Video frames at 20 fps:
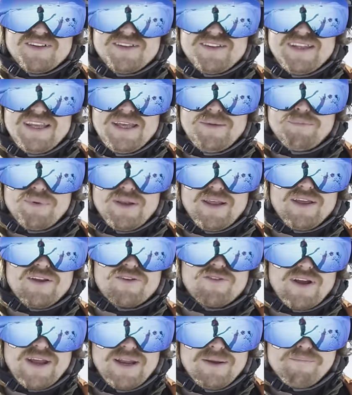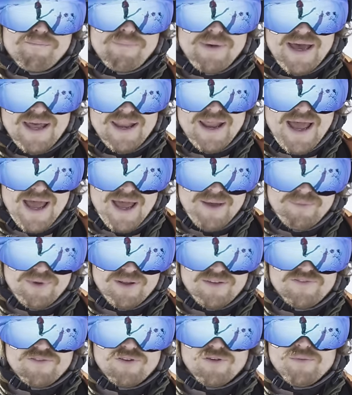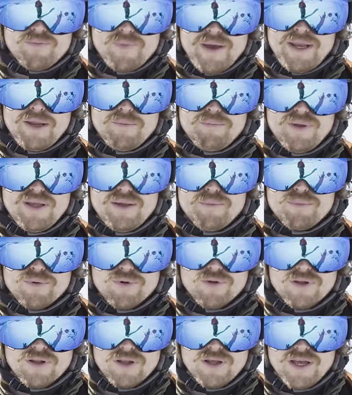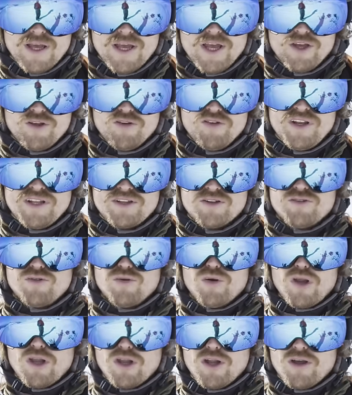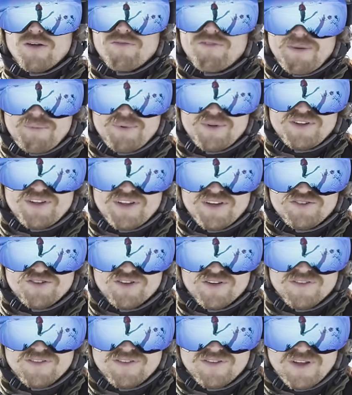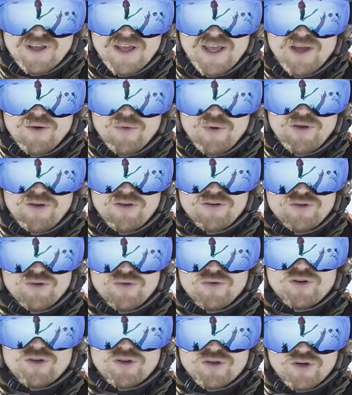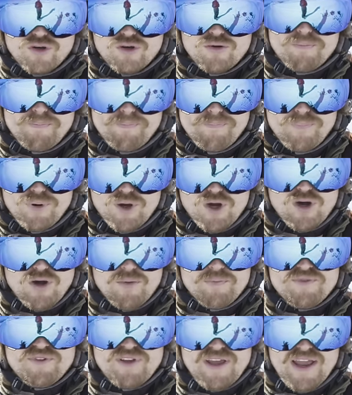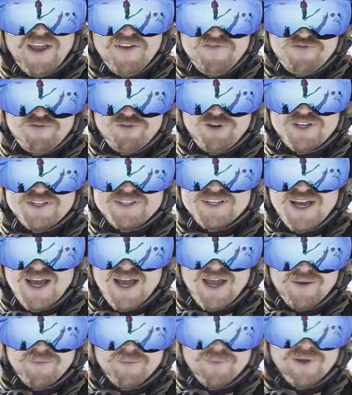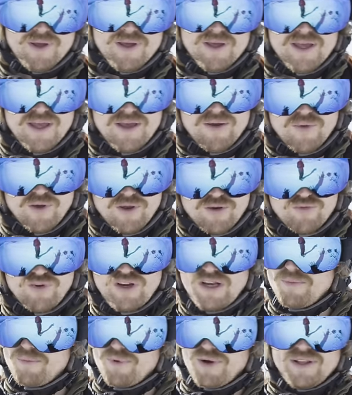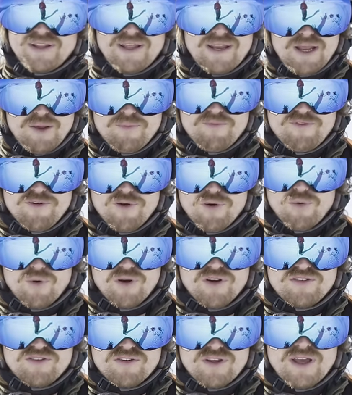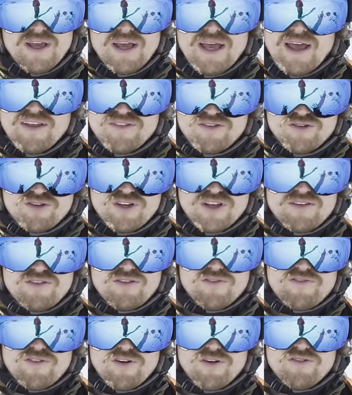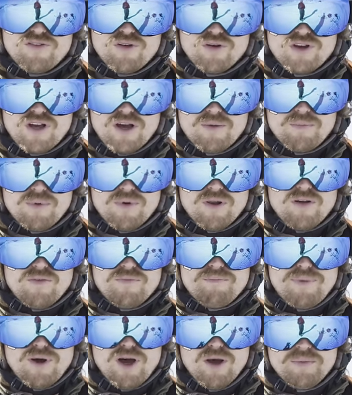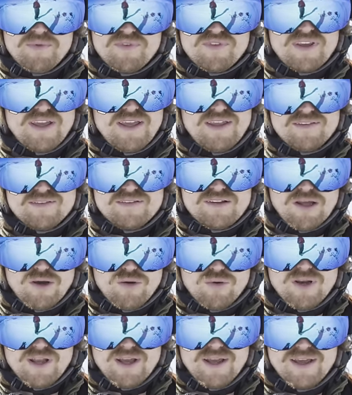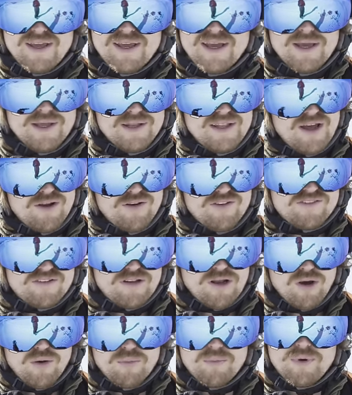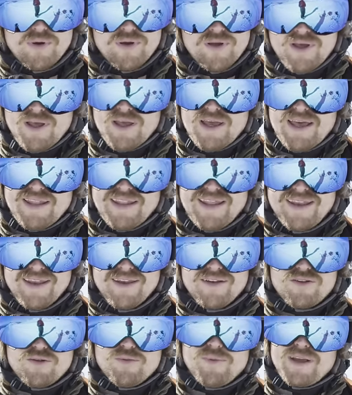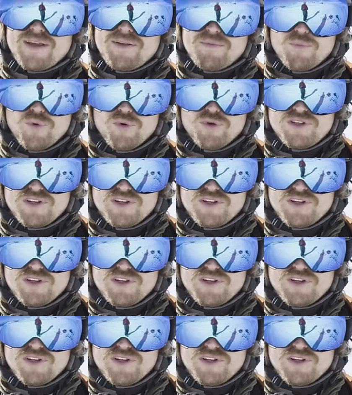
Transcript: a deeply ingrained bad habit for many people, you need to do a lot of repetitions where you do good pops every time. We really bring that hip forwards. I suggest you first do a couple of pops, skiing slowly down a slope. And then to make it more